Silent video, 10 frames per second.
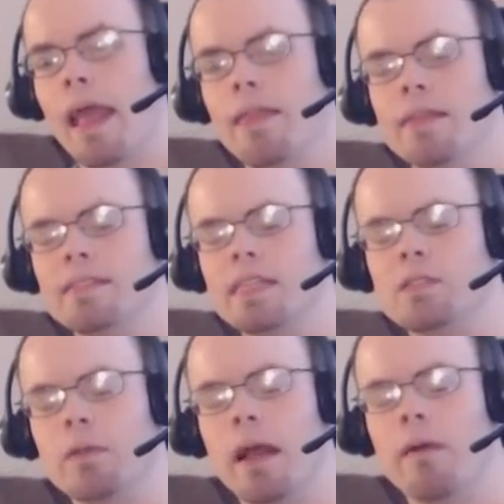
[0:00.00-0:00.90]
And this
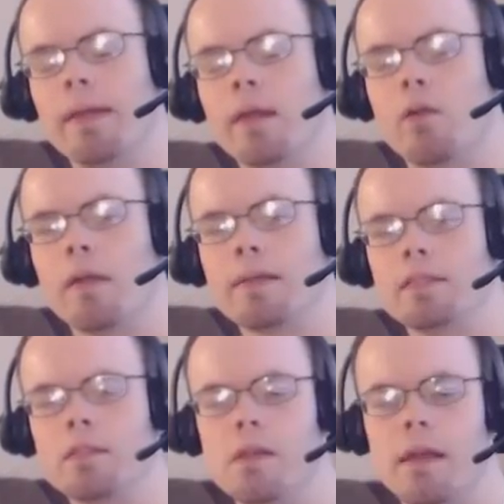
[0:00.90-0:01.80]
is reality according
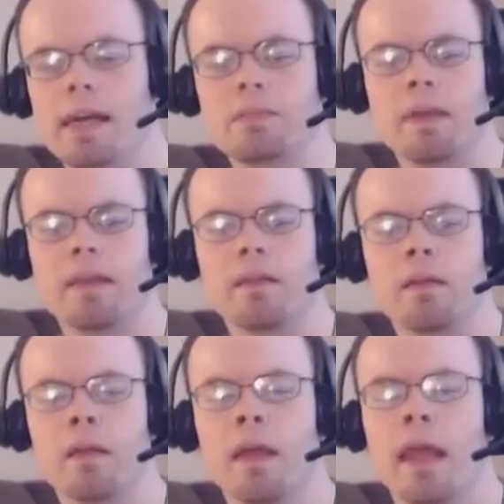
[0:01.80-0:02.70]
to the Razzman
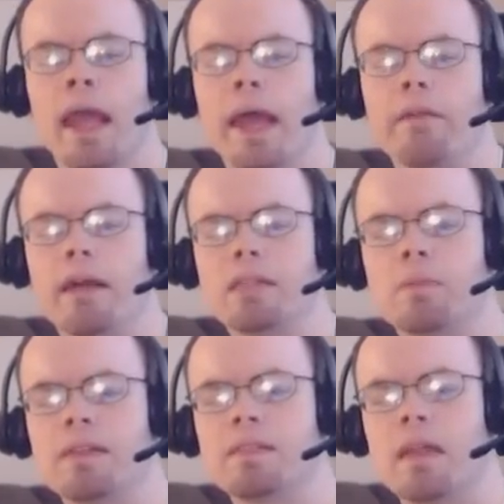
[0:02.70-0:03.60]
and
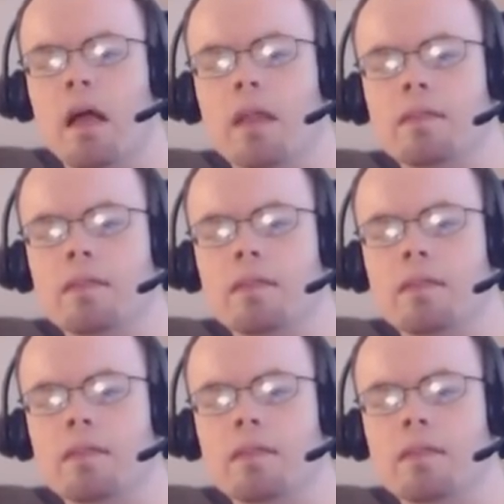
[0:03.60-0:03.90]
Razzman style.